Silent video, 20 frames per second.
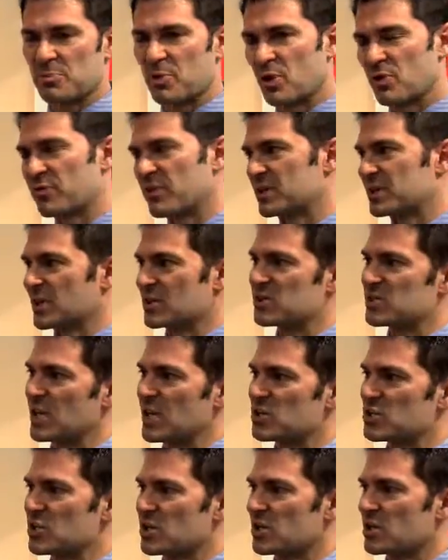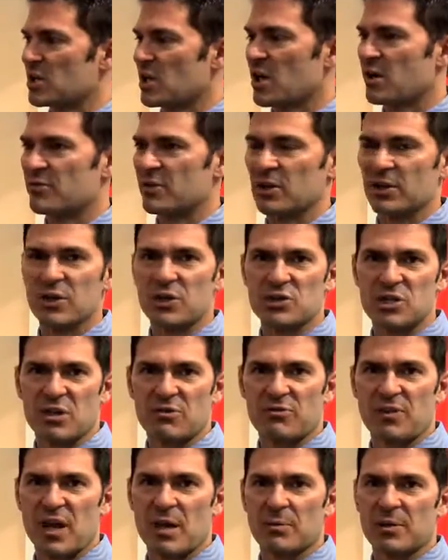perfect extension of the Learjet
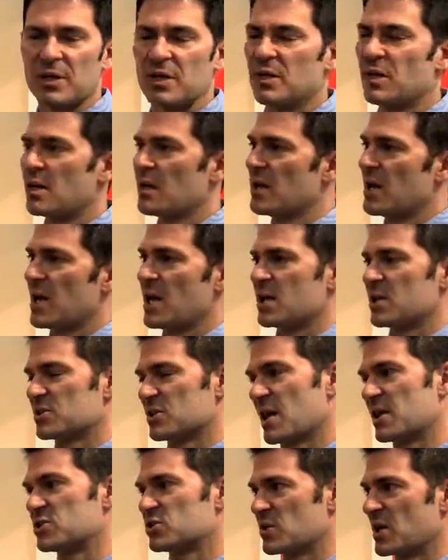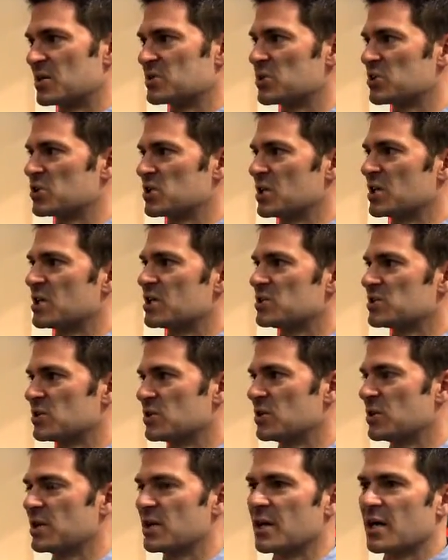family and a nice transition into
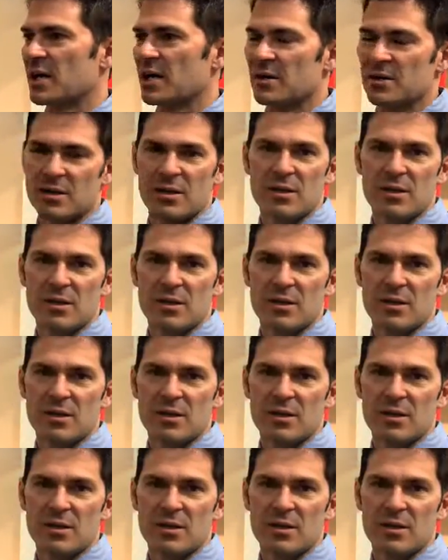the uh,